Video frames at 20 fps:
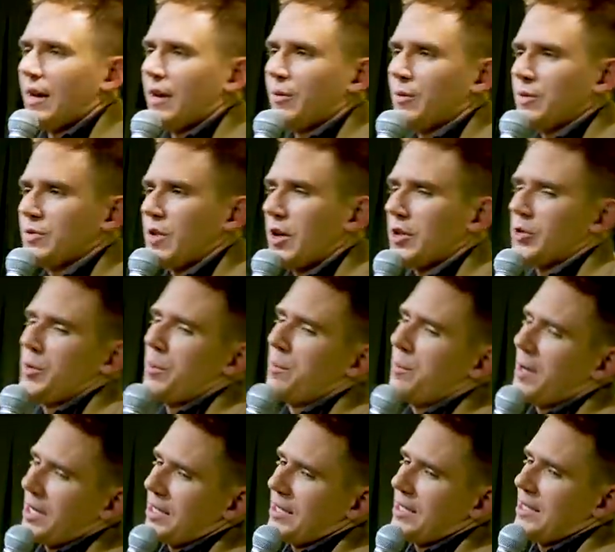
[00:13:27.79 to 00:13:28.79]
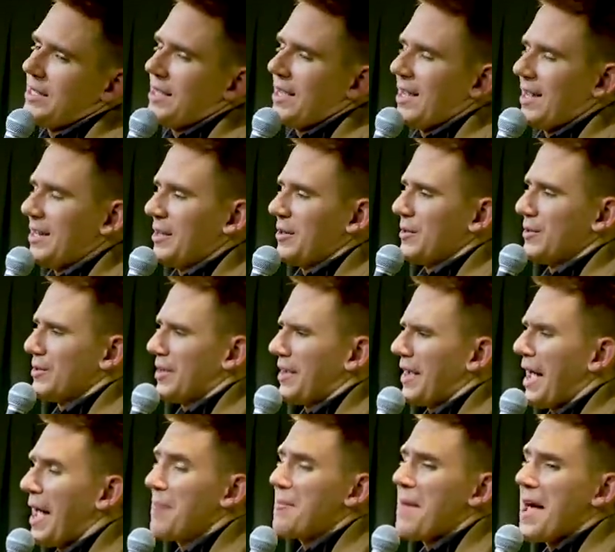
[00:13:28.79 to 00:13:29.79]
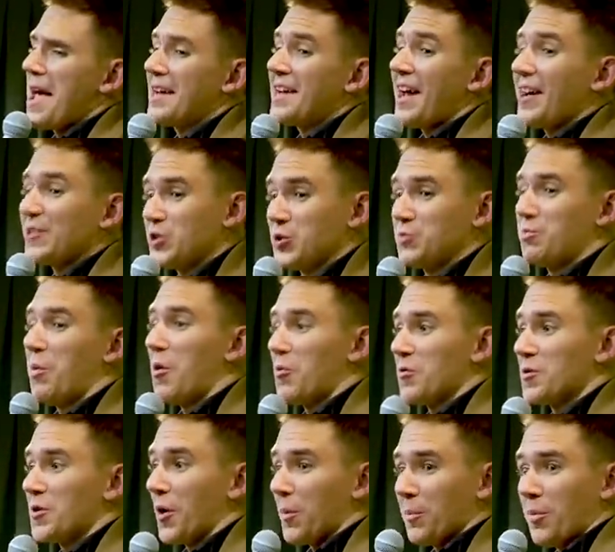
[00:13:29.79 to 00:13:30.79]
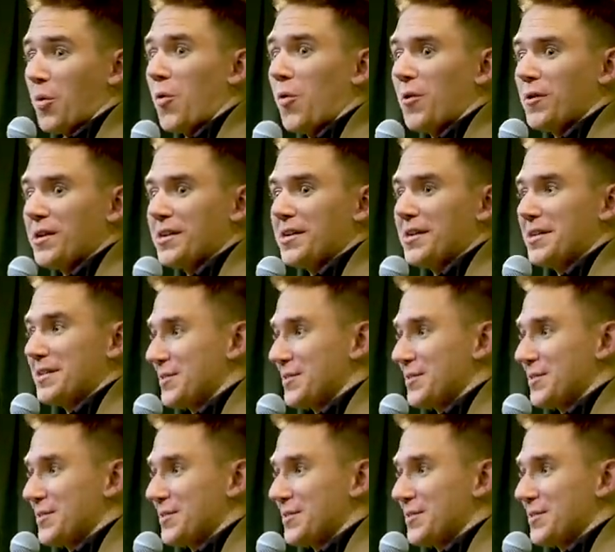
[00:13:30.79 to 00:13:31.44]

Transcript: I was talking to a buddy, and he was like, hey, man, I just spoke with our boy.